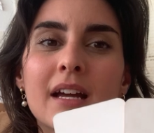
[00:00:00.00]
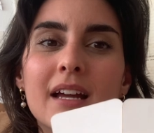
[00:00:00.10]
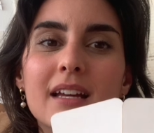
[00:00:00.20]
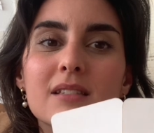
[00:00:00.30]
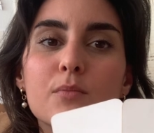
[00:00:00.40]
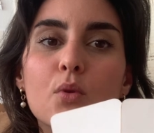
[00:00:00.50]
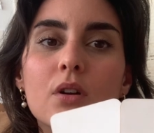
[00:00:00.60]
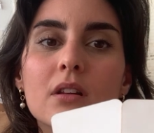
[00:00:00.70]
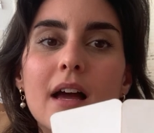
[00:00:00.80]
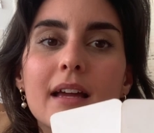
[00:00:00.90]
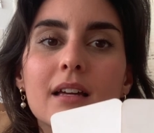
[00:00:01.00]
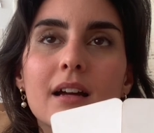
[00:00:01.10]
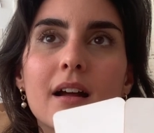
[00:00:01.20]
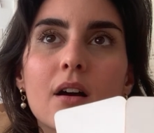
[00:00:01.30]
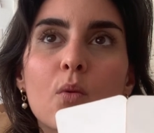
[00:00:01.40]
Is more like
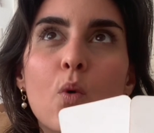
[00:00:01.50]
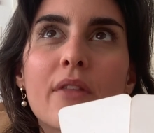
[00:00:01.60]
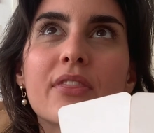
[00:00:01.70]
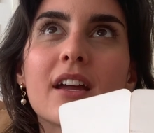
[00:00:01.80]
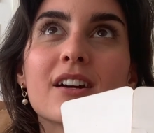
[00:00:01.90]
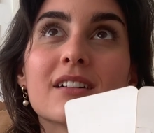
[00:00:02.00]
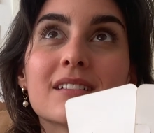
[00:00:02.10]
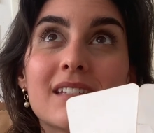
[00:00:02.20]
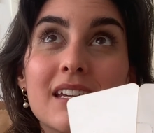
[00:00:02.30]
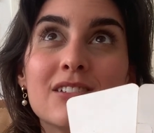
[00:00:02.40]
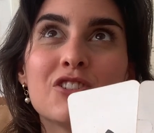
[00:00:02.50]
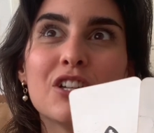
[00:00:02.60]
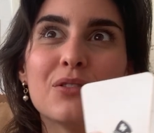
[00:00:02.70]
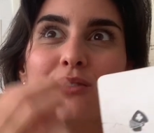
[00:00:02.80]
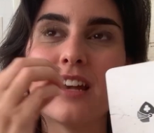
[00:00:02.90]
what they are teaching
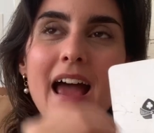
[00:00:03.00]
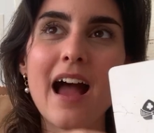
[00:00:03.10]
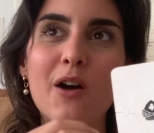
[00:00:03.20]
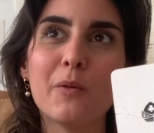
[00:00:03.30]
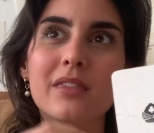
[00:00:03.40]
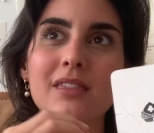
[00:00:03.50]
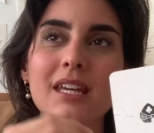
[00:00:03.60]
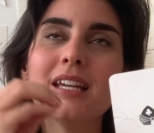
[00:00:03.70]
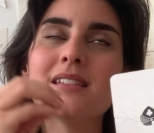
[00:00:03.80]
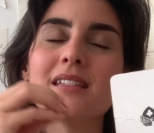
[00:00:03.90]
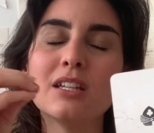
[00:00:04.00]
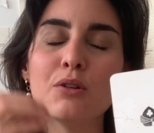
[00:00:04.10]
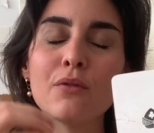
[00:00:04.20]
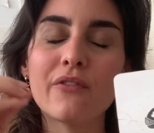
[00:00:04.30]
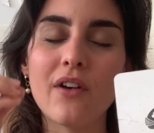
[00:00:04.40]
you now with these
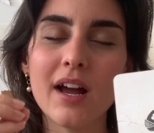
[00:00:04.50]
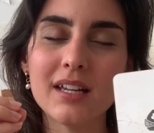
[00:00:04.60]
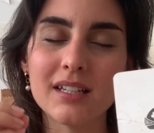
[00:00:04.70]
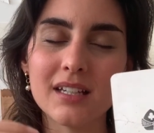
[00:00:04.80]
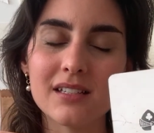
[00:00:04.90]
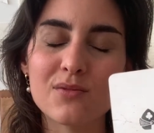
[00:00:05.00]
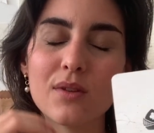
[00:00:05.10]
new findings,